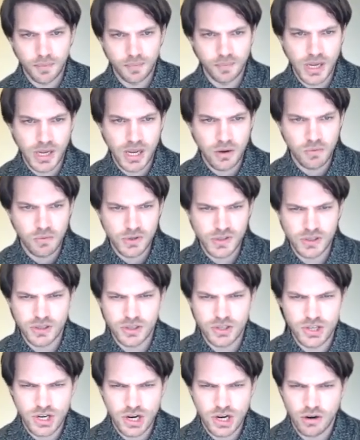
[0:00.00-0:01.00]
it was a
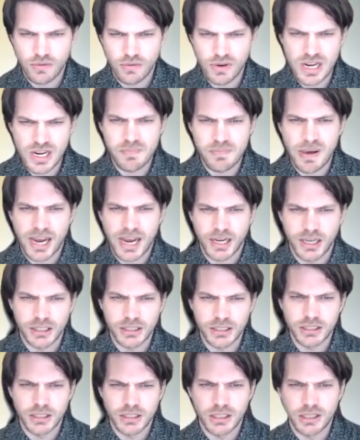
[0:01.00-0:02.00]
GRE packet,
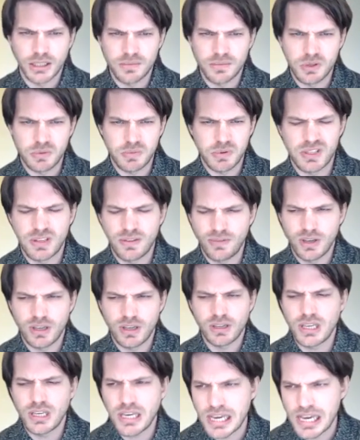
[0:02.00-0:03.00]

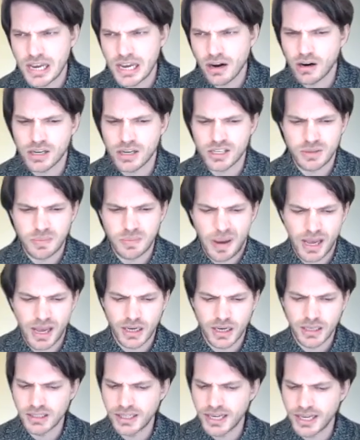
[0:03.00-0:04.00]
specifically ER span.
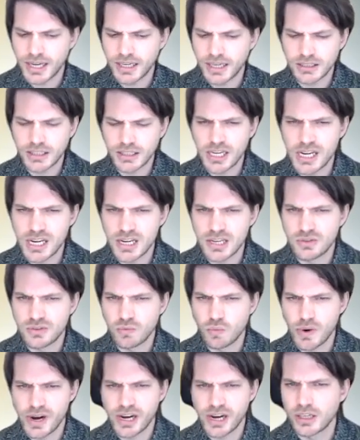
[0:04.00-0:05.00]
And that is
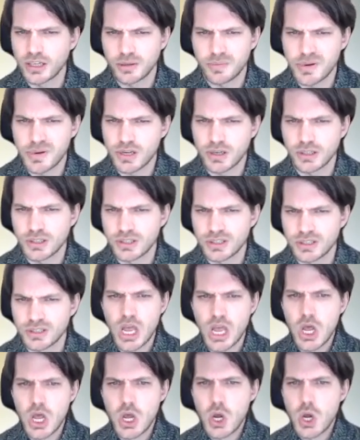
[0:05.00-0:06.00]
weird because
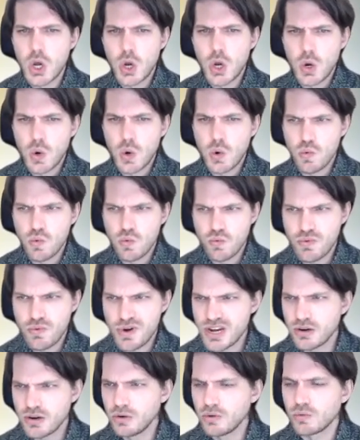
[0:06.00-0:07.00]
we don't